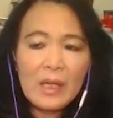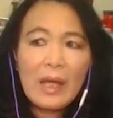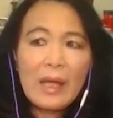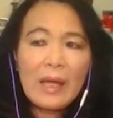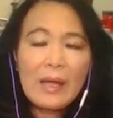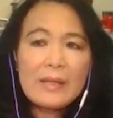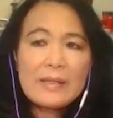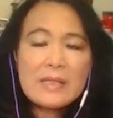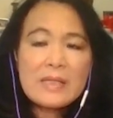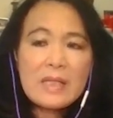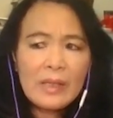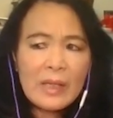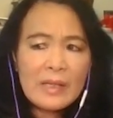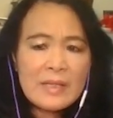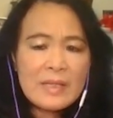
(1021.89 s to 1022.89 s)
And
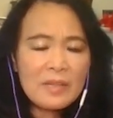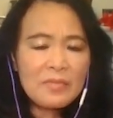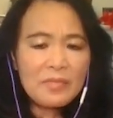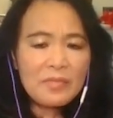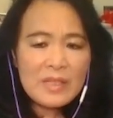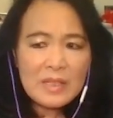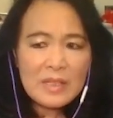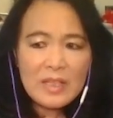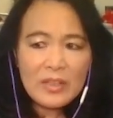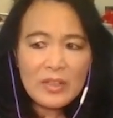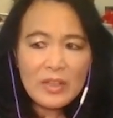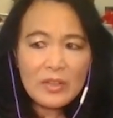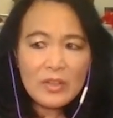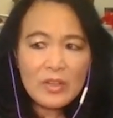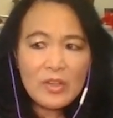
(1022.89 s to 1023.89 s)
Nixon
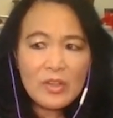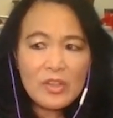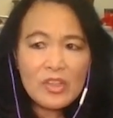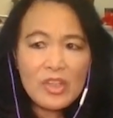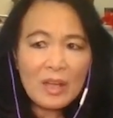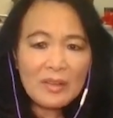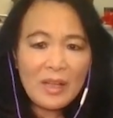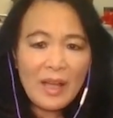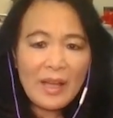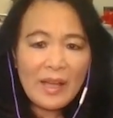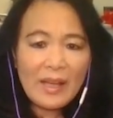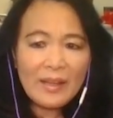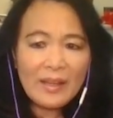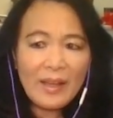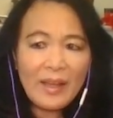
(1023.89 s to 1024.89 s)
visited Shanghai